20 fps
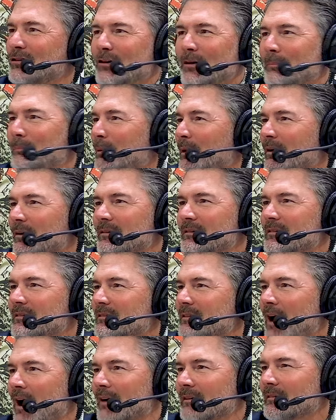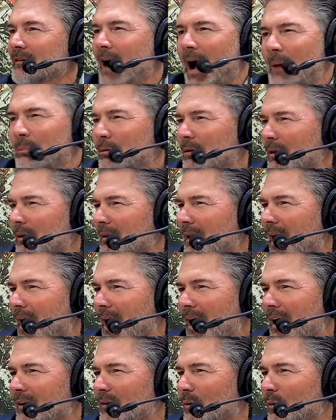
Do your birds not gobble a lot,